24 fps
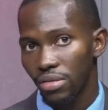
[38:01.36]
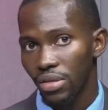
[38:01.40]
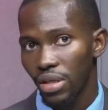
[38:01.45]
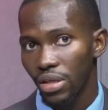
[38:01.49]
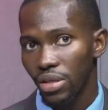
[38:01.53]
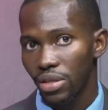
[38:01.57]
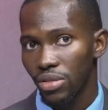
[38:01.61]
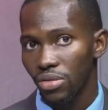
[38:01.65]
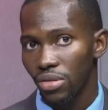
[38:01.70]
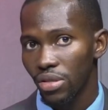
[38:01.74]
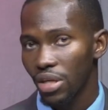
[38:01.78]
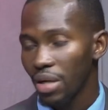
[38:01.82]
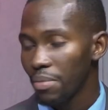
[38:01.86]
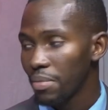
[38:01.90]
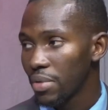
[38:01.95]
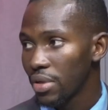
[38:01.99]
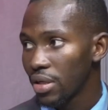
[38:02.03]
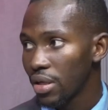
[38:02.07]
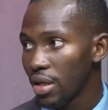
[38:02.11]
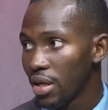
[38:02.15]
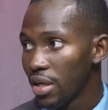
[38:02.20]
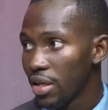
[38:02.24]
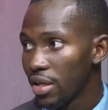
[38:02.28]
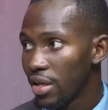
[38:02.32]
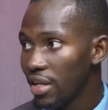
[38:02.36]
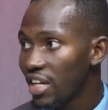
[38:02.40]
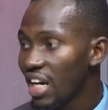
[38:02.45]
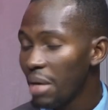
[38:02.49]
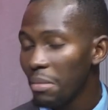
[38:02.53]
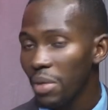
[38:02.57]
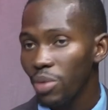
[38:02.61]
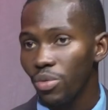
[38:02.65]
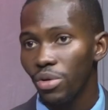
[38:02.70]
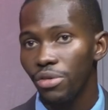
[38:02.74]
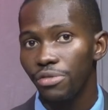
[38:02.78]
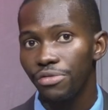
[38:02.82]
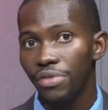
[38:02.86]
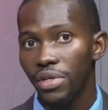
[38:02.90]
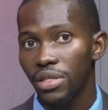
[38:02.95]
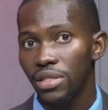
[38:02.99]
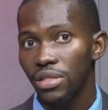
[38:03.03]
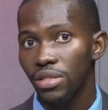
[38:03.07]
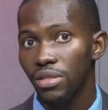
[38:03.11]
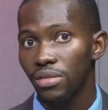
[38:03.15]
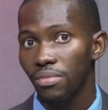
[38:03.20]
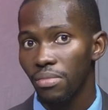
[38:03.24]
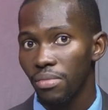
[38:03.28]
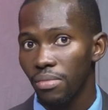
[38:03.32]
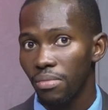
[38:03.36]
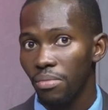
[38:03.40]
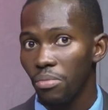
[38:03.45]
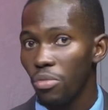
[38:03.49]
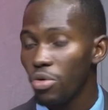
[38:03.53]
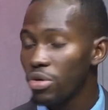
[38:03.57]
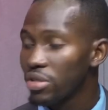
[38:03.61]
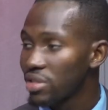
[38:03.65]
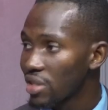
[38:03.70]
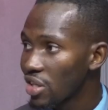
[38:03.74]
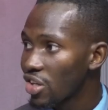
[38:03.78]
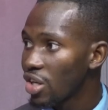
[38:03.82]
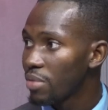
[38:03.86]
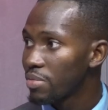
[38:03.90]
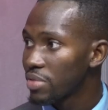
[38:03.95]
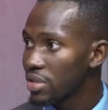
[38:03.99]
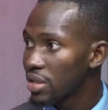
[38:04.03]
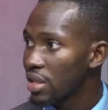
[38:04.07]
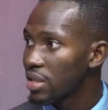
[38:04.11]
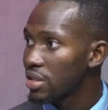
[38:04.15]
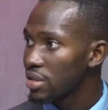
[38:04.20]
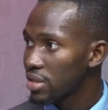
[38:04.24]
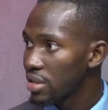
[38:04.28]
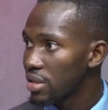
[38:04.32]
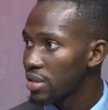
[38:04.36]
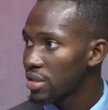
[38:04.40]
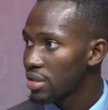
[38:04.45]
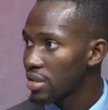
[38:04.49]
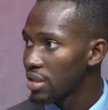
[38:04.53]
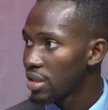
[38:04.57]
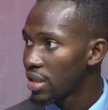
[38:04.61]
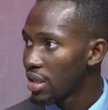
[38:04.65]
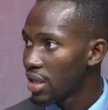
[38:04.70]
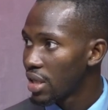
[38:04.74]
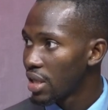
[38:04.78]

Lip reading: that is not happening. The Gambia will face more circumstances